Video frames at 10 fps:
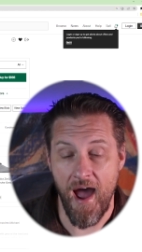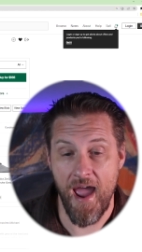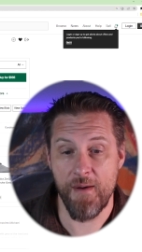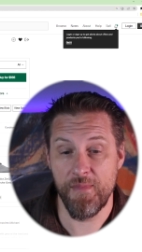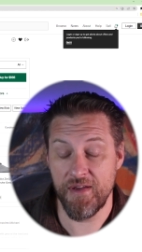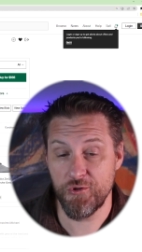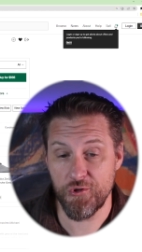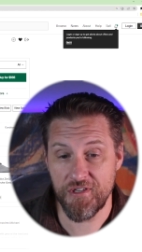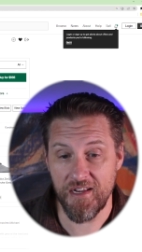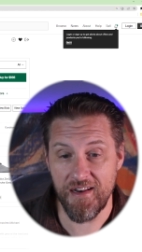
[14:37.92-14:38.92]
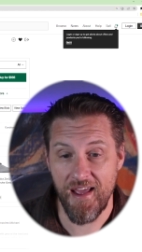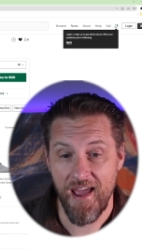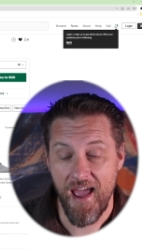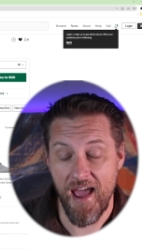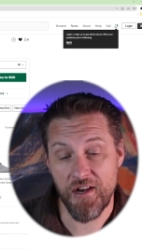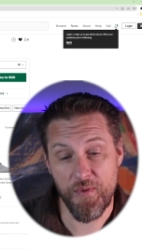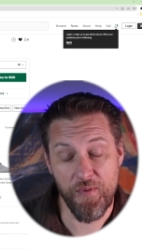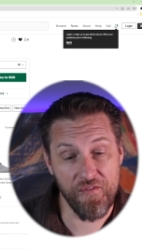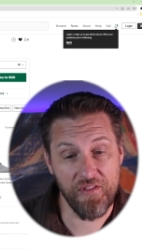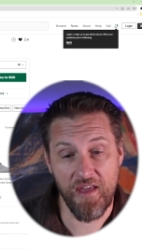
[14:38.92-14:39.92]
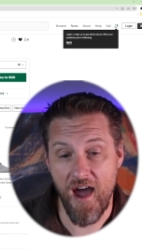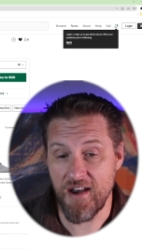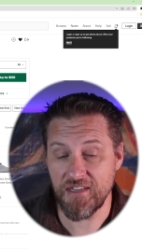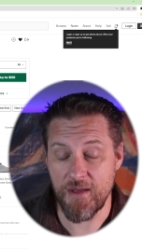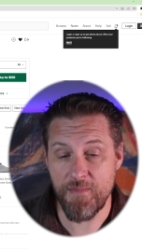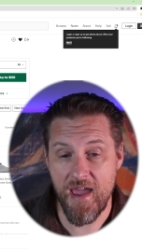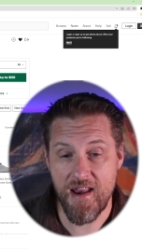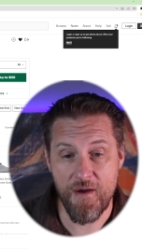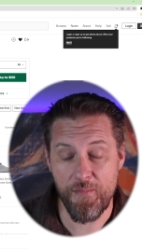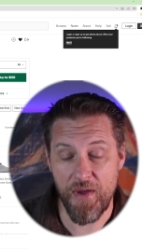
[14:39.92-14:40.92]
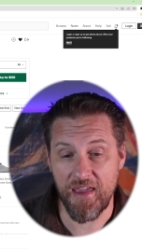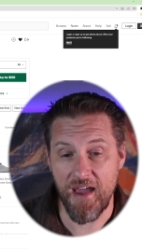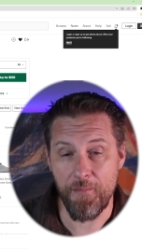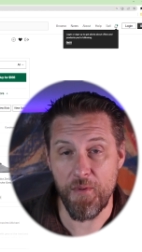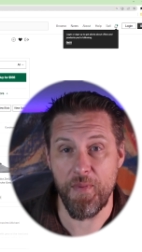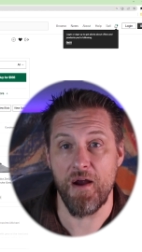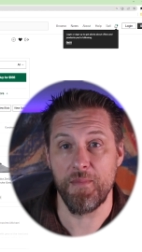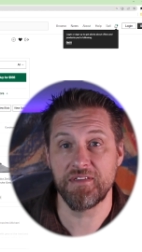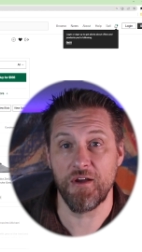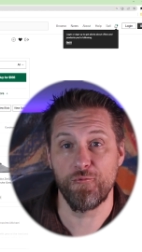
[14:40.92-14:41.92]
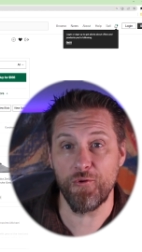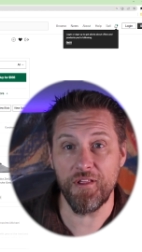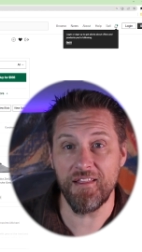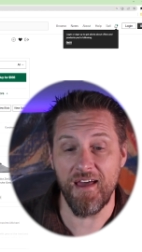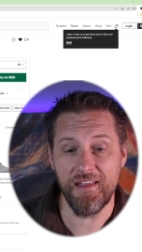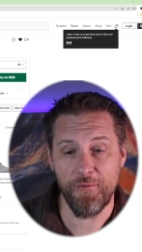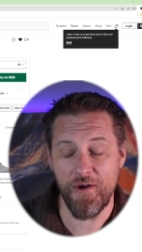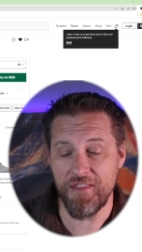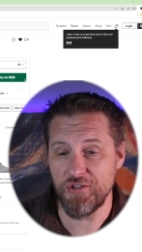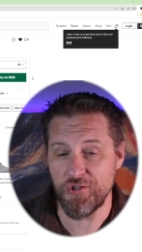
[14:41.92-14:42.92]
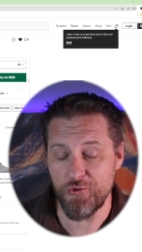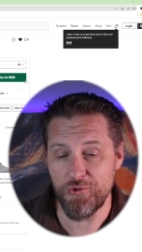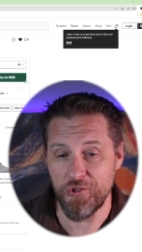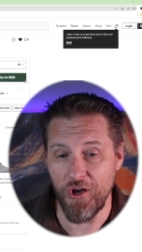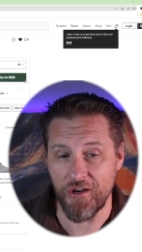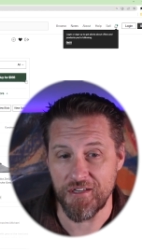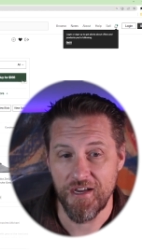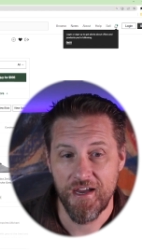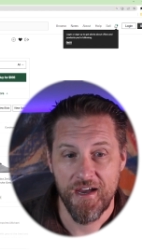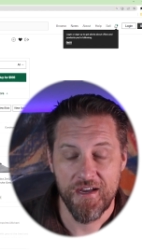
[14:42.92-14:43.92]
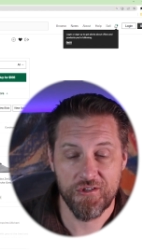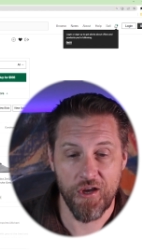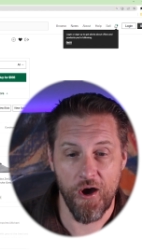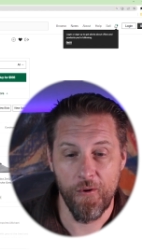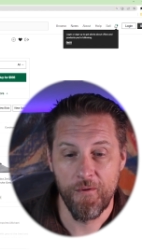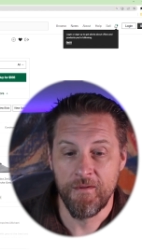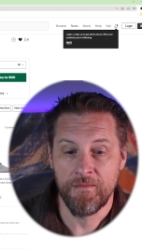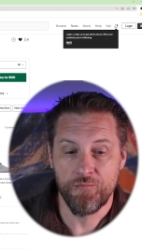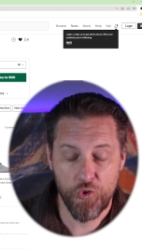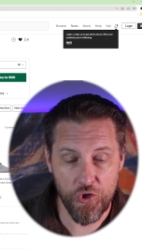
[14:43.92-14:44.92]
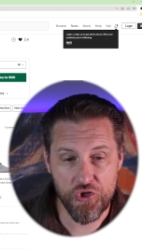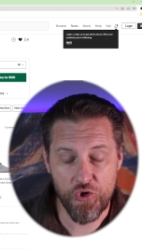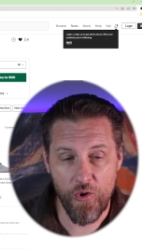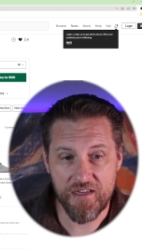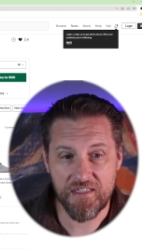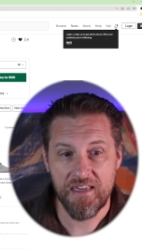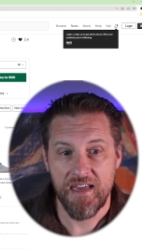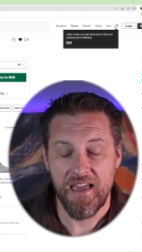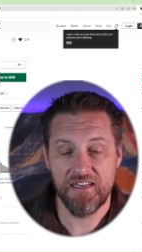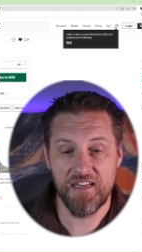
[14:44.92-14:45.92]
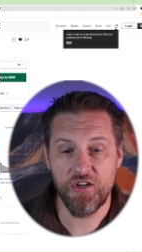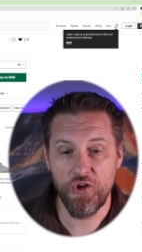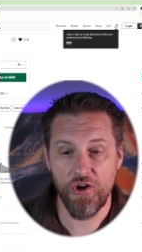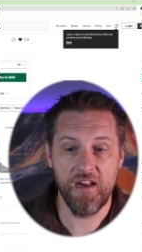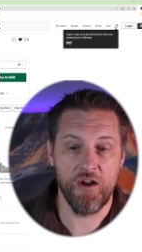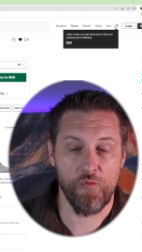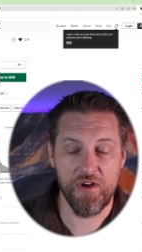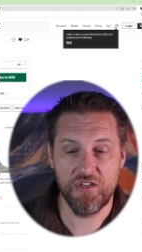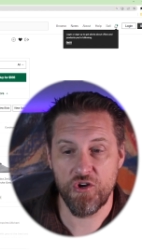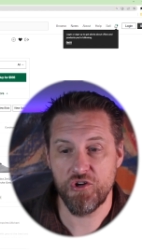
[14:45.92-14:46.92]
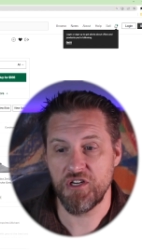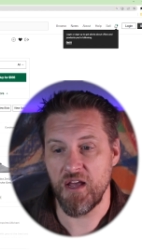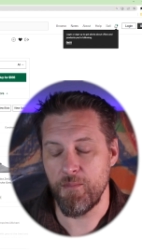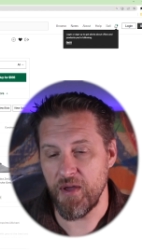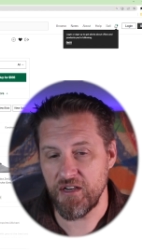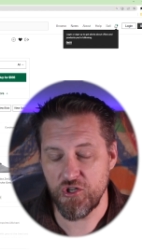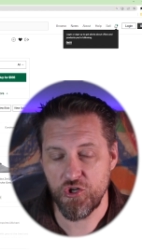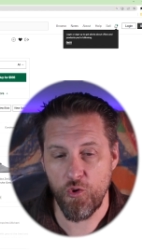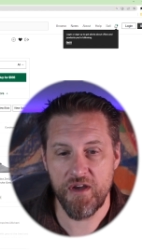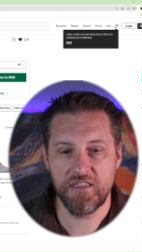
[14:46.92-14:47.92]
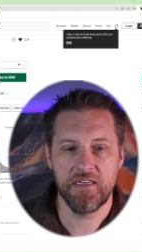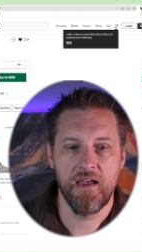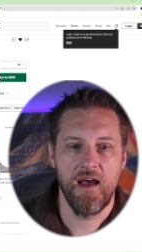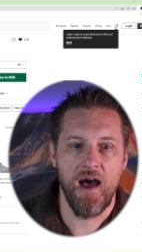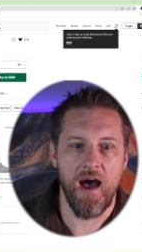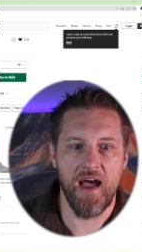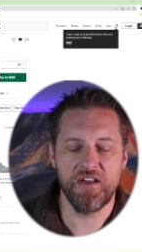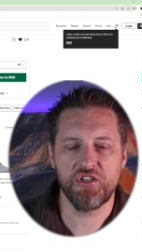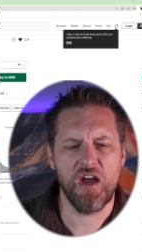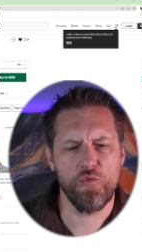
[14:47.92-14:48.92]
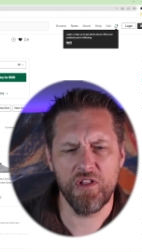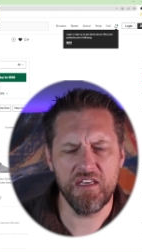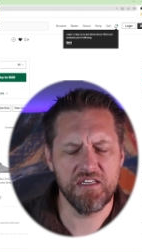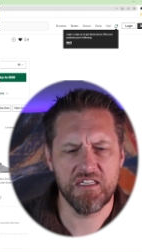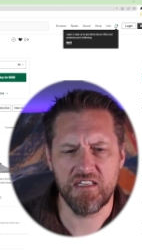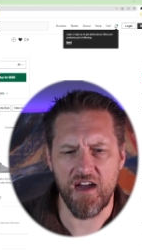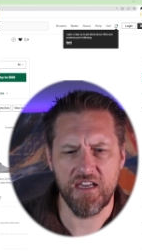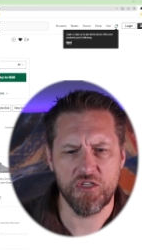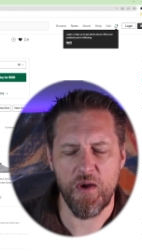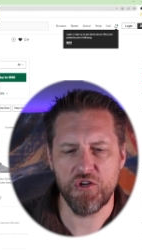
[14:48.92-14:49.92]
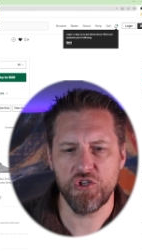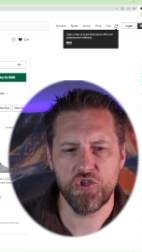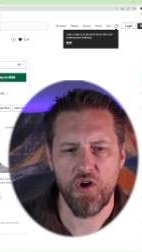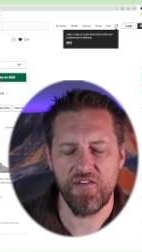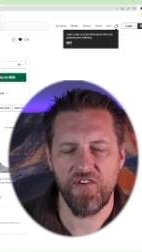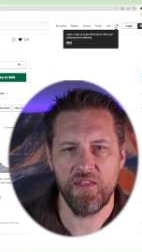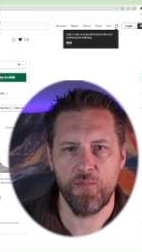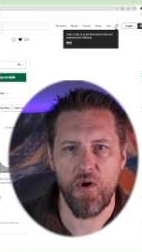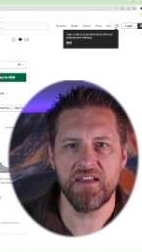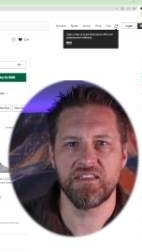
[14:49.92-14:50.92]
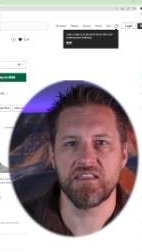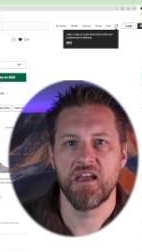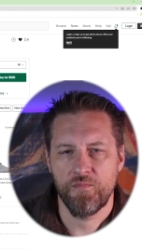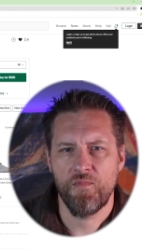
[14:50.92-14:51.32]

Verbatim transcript: I am interested. And to be perfectly honest, I may end up picking up a pair because I really like the way these shoes looked. So good choice. It did good. It researched, it picked a choice. Uh, it just got really stuck, especially trying to find the prices.